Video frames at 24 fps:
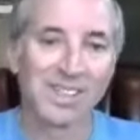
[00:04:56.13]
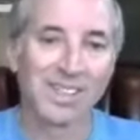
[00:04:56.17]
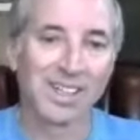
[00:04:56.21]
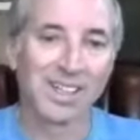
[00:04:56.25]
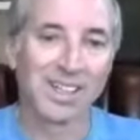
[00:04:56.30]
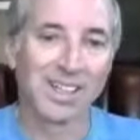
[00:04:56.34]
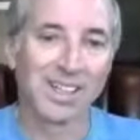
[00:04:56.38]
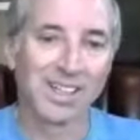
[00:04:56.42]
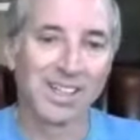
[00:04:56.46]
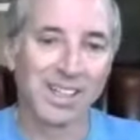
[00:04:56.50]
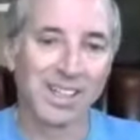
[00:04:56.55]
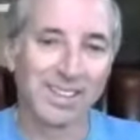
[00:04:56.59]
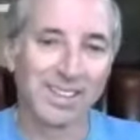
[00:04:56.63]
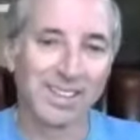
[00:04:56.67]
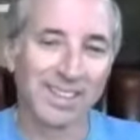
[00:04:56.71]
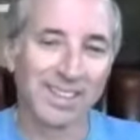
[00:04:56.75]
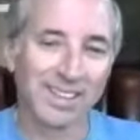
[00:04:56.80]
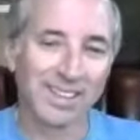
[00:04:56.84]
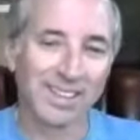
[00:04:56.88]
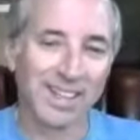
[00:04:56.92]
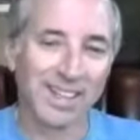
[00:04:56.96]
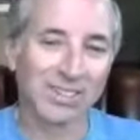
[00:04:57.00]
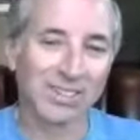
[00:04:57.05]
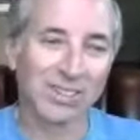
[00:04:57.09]
And I
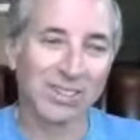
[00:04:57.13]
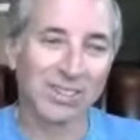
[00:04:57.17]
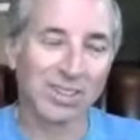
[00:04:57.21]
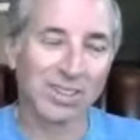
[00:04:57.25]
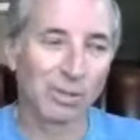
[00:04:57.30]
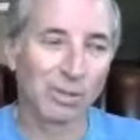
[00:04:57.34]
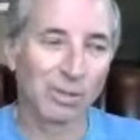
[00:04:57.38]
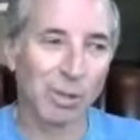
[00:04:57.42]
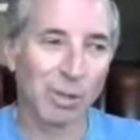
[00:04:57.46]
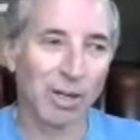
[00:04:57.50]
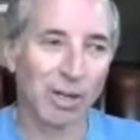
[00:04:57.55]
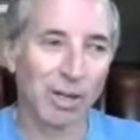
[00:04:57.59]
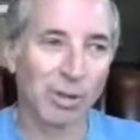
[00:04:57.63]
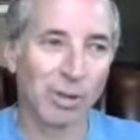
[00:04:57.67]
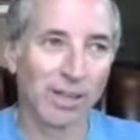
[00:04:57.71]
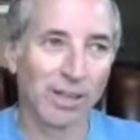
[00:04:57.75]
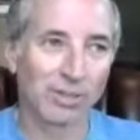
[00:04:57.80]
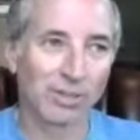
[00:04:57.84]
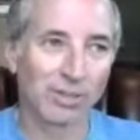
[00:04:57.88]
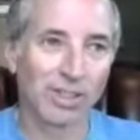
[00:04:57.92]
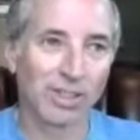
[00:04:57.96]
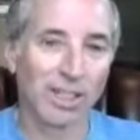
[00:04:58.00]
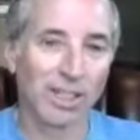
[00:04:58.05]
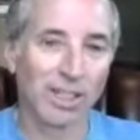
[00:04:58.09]
think that's, in my way
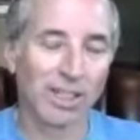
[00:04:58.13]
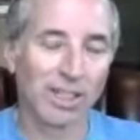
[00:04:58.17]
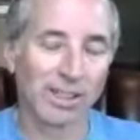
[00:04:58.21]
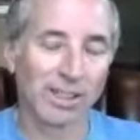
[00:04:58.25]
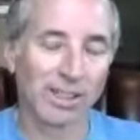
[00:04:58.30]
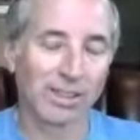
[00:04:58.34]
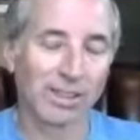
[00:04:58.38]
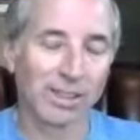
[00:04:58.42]
of saying it,